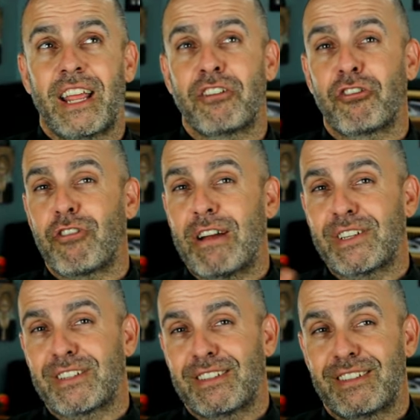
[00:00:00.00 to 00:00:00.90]

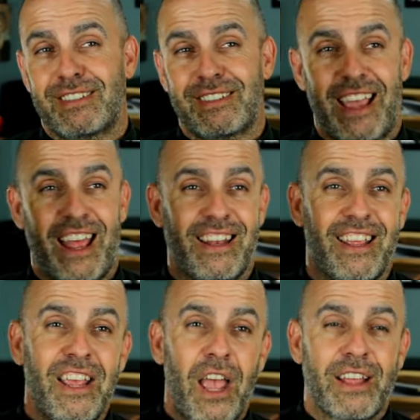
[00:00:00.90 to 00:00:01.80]
crevices
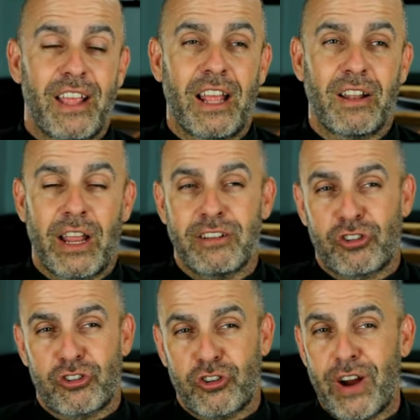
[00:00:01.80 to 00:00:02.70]
and
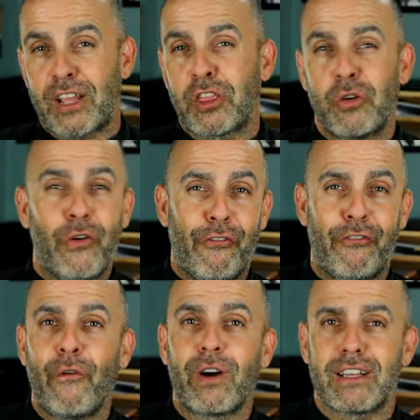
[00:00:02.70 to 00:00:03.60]
trek through
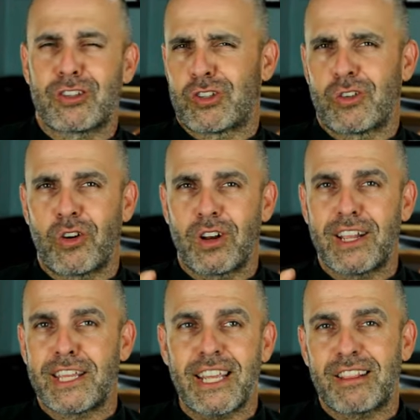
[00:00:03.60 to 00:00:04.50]
forests in order to
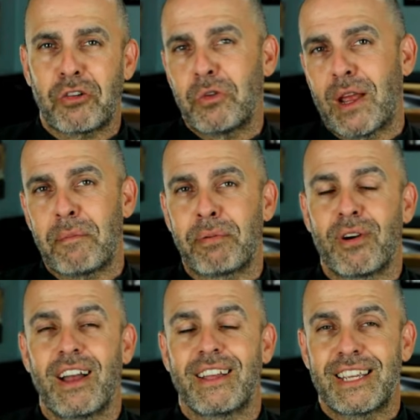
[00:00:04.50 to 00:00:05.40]
get to
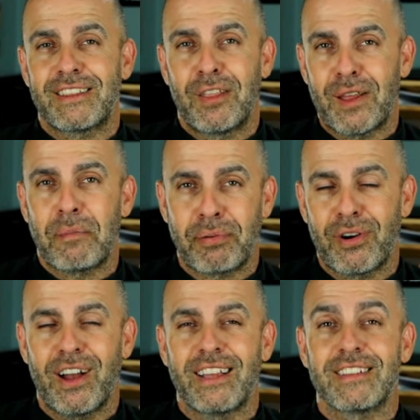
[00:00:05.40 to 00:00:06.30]
their
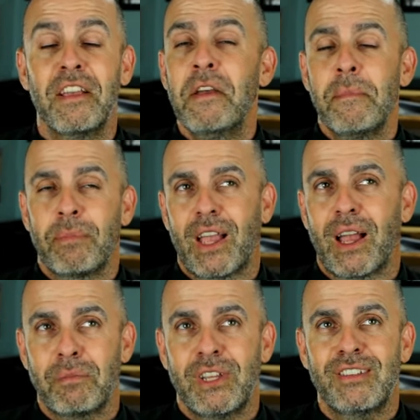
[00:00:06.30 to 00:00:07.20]
prize.
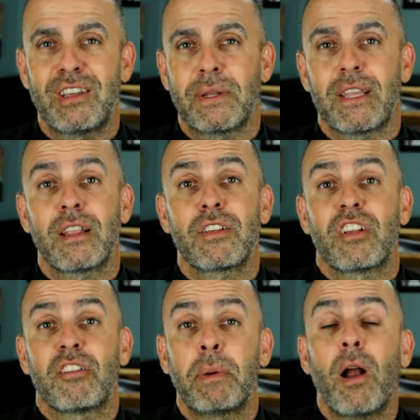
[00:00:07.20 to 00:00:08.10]
I'm teasing about that other
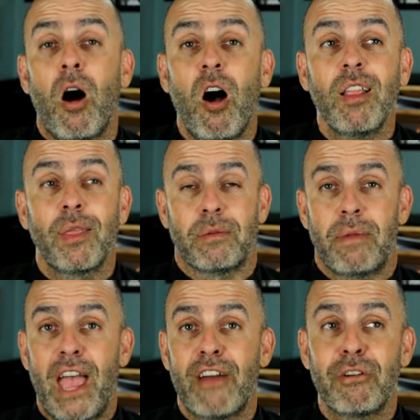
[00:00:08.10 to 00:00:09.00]
stuff, but all of them,
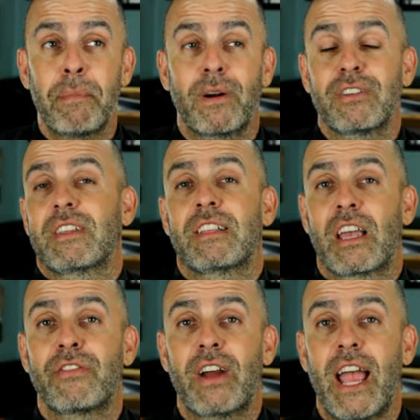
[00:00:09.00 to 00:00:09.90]
every person that's
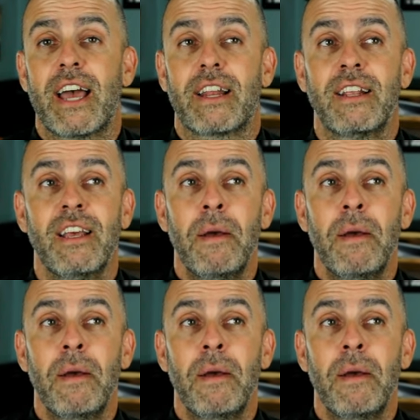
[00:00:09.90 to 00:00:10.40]
ever had